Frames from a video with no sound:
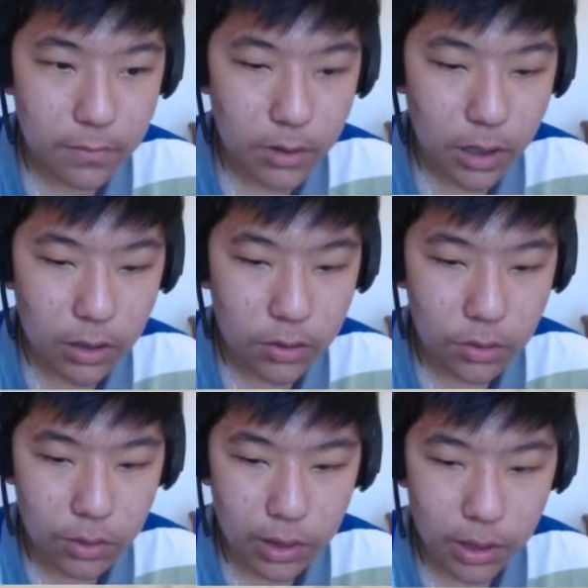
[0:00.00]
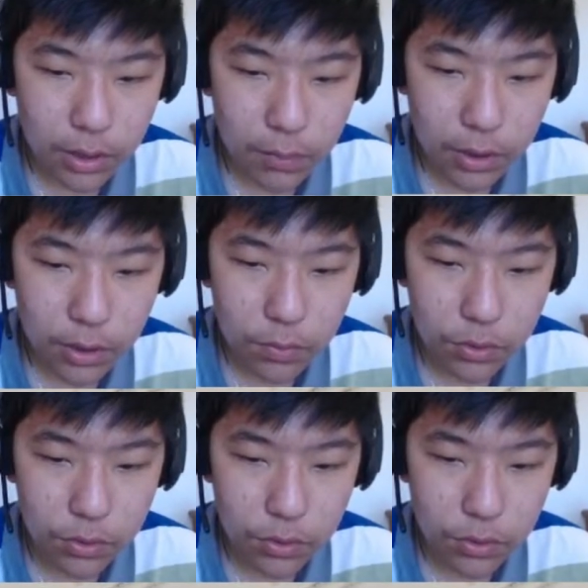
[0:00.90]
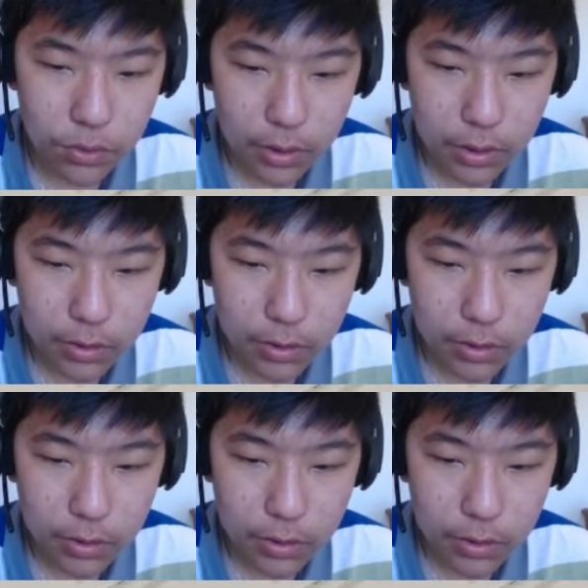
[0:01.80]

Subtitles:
That store's getting upgraded, which is a good thing.